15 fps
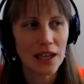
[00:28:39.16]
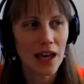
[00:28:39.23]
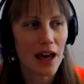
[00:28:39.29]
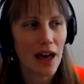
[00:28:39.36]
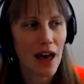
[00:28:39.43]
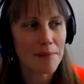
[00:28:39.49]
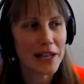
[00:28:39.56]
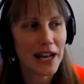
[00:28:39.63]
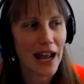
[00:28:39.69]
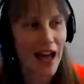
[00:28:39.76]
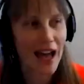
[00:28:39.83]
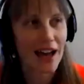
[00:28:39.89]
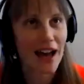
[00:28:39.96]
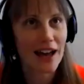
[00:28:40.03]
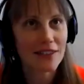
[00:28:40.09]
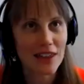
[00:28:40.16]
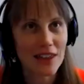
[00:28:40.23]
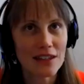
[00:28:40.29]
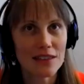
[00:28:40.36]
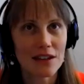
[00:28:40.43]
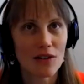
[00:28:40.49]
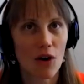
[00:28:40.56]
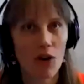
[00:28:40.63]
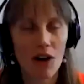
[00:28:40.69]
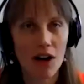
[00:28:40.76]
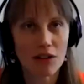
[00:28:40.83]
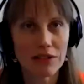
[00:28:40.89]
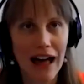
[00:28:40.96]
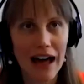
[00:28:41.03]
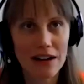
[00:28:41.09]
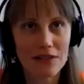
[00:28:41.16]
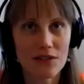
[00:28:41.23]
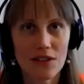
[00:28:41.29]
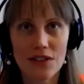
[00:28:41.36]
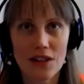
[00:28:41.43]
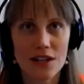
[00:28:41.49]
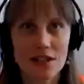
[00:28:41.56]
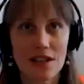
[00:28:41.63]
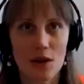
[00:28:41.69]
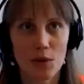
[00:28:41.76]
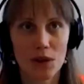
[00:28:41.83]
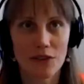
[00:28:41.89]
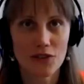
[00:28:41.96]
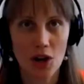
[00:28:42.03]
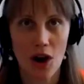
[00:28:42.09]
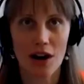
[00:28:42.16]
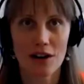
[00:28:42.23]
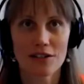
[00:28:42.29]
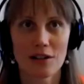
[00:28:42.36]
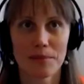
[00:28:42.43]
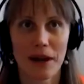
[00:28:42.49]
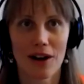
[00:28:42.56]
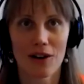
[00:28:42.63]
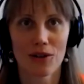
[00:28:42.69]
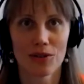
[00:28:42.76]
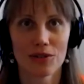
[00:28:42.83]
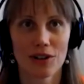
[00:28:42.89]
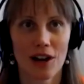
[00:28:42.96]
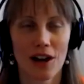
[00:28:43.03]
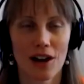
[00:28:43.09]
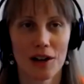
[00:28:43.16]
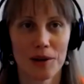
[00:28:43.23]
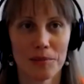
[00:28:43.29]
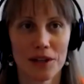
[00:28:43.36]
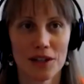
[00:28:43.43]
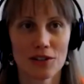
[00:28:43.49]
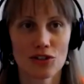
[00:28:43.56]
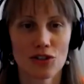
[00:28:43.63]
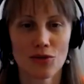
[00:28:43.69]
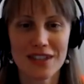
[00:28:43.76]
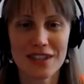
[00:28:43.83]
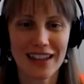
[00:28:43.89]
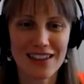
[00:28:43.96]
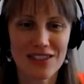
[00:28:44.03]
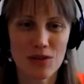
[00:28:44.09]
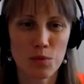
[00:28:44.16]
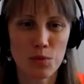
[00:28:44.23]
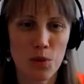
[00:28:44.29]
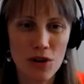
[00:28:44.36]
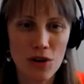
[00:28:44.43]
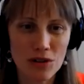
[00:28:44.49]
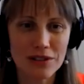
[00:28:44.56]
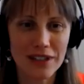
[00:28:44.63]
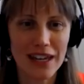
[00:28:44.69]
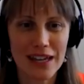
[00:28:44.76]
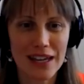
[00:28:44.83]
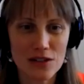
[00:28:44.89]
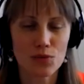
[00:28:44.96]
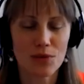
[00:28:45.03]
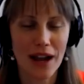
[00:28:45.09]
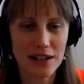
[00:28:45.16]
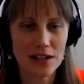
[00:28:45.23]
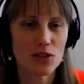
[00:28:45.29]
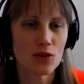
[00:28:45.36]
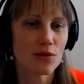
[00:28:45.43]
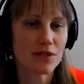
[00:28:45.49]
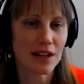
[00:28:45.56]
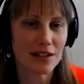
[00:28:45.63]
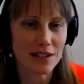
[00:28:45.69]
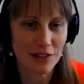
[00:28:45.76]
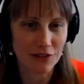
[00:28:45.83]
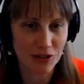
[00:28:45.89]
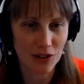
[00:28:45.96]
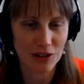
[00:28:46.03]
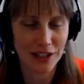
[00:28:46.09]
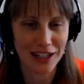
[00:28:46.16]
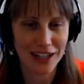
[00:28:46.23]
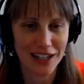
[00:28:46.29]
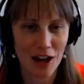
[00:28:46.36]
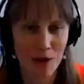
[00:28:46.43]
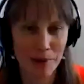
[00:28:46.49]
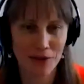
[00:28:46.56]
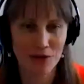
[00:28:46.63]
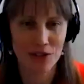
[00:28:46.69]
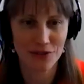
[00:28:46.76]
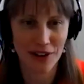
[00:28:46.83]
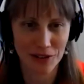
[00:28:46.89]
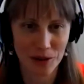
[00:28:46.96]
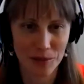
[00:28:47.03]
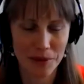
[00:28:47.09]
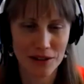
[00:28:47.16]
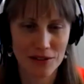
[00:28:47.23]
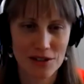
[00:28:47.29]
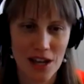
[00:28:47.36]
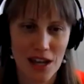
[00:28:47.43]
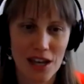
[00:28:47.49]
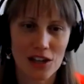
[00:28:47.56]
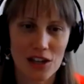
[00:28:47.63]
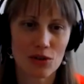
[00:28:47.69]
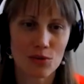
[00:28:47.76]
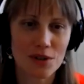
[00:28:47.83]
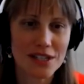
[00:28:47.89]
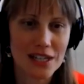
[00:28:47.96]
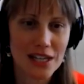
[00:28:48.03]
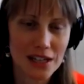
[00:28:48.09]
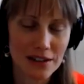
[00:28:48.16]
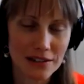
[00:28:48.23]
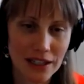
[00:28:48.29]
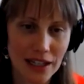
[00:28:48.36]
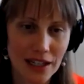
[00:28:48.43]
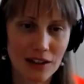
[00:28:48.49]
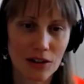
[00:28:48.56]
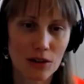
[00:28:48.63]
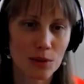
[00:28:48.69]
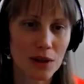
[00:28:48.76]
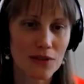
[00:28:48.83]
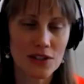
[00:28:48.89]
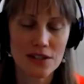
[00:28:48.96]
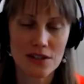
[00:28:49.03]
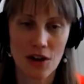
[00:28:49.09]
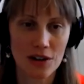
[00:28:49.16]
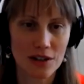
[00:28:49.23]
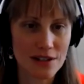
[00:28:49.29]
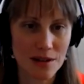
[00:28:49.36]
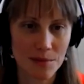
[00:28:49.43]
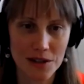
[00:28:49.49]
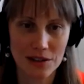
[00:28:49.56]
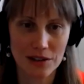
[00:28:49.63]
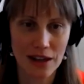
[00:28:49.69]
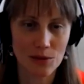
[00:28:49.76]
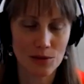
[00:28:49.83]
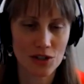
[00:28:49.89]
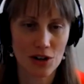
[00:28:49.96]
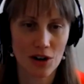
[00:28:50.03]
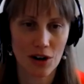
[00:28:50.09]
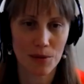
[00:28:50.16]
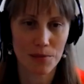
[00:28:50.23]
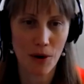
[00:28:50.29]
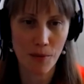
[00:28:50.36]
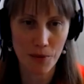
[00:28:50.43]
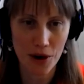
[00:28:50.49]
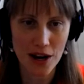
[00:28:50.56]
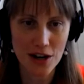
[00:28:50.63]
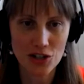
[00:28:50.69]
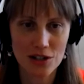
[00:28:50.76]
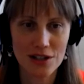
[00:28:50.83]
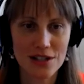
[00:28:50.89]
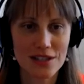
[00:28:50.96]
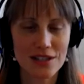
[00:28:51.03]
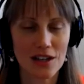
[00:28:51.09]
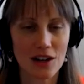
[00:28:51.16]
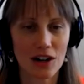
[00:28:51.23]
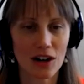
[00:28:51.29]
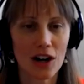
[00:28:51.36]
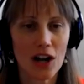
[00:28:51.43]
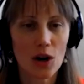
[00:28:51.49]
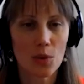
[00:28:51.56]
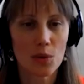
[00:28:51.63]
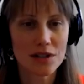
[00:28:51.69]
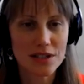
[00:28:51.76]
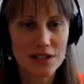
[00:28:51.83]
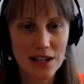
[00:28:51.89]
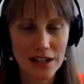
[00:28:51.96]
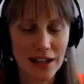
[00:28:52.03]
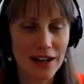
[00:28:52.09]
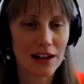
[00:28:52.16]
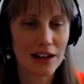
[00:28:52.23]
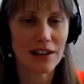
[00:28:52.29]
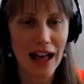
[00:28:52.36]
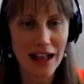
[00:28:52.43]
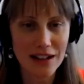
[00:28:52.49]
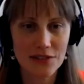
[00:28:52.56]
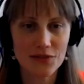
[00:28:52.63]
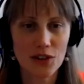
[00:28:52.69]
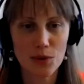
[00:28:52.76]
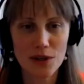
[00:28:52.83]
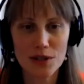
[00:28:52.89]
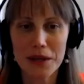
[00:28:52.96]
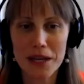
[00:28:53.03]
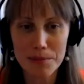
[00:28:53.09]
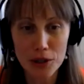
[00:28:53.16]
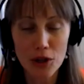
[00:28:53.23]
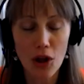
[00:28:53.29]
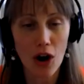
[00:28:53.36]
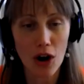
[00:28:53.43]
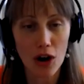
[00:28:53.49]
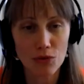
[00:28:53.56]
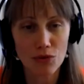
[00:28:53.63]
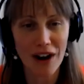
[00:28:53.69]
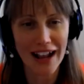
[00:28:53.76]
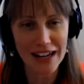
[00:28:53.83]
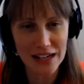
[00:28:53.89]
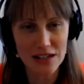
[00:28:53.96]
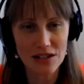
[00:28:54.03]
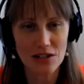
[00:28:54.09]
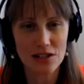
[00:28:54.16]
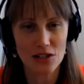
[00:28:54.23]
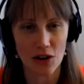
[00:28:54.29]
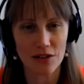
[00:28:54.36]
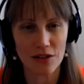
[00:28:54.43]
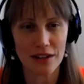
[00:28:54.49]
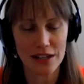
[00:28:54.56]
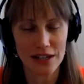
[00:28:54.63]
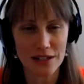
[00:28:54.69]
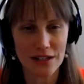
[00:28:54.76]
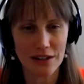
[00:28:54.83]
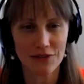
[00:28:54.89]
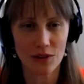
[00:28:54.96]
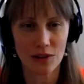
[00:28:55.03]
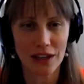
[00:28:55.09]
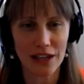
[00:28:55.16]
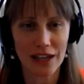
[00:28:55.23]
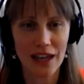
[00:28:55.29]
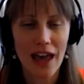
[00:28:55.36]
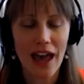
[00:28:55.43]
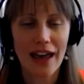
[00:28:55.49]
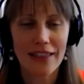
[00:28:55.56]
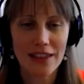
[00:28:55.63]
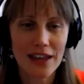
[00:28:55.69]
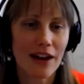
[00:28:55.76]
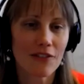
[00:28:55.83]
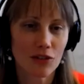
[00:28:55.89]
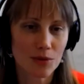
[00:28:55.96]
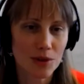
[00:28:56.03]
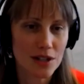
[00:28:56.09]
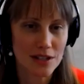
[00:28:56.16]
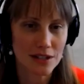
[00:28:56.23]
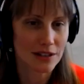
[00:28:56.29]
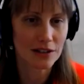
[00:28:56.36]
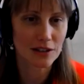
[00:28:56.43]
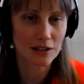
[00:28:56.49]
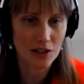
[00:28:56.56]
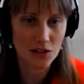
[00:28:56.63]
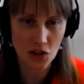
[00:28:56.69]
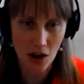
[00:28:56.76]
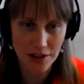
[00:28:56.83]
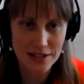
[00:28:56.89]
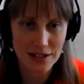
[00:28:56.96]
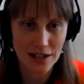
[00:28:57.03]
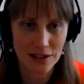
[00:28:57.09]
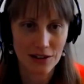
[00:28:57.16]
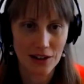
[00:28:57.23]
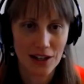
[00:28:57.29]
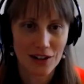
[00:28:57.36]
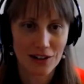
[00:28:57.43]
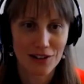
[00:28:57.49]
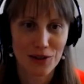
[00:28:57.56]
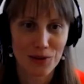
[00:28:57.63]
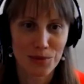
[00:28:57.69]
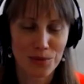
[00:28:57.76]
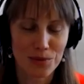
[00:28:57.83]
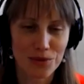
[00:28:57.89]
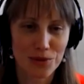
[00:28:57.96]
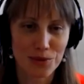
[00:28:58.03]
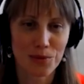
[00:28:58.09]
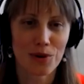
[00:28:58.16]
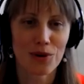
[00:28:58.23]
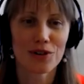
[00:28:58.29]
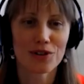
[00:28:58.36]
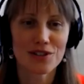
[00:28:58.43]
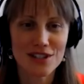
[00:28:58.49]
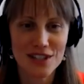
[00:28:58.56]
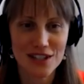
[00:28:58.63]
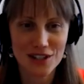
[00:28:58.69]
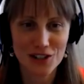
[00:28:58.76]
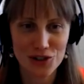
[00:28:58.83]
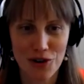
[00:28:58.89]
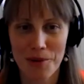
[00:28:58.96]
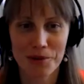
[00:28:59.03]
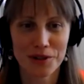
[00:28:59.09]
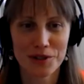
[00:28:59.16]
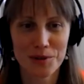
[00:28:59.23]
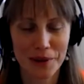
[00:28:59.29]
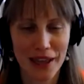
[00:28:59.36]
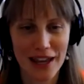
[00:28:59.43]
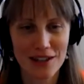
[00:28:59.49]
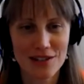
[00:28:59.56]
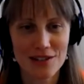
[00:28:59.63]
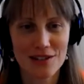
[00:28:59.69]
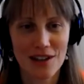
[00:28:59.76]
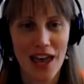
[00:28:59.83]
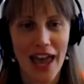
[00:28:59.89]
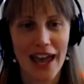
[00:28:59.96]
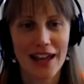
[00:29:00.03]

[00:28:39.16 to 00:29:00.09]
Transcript: Yeah, I mean, I think that a lot of the things that we've talked about, it shows that like the world is ready to think differently about development. You know, we're seeing it on the Hill. We even saw it in some of the language in our appropriation this year. We're seeing it in lots of different ways. People are ready to start thinking differently. I think everyone is a little exhausted. The world is in a troubled place.